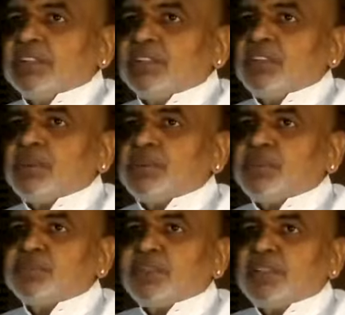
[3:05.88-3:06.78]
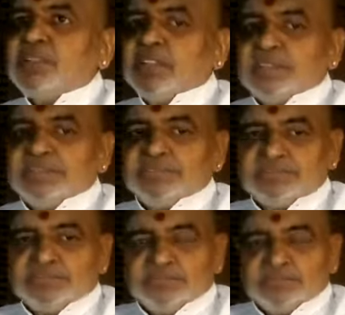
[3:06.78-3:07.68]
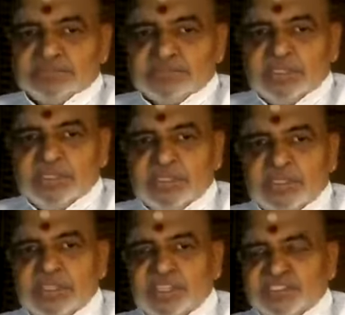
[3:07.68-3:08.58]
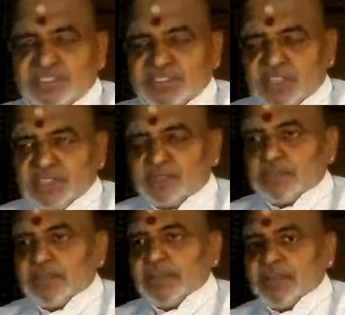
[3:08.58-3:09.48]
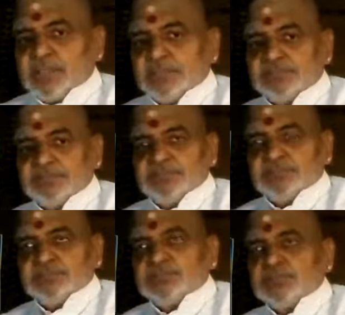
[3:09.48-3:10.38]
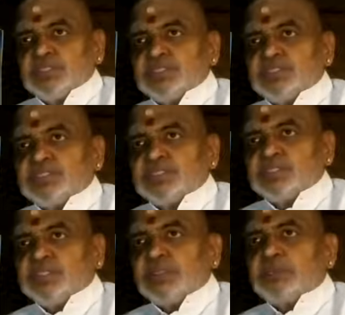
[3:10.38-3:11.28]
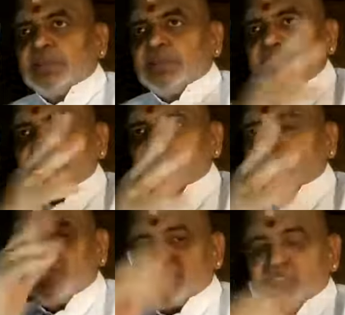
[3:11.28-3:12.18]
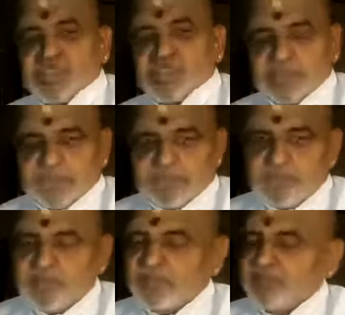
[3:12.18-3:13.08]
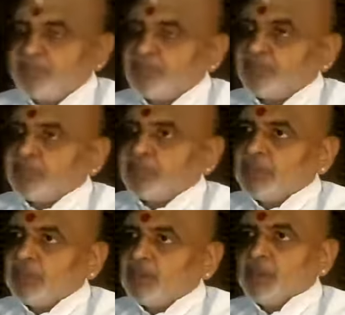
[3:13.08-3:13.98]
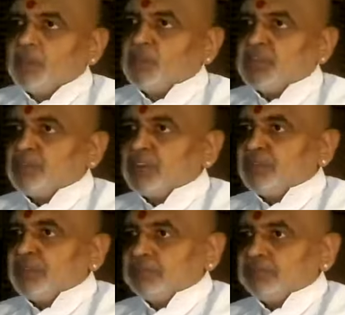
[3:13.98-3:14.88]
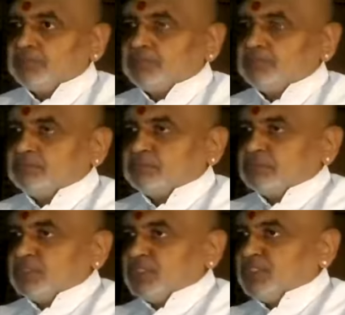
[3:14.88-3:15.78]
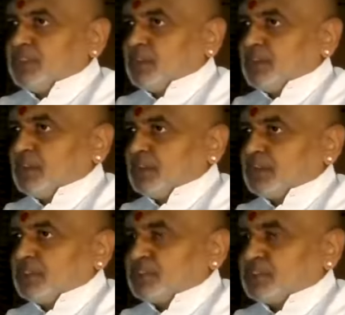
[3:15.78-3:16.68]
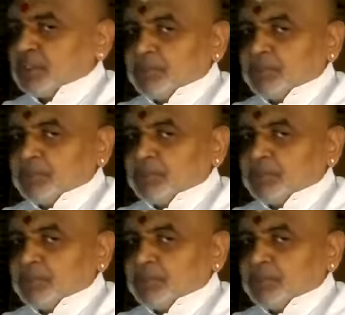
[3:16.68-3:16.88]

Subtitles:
not to send any signals to mind, so that mind can concentrate on whatever dhyana or mantra.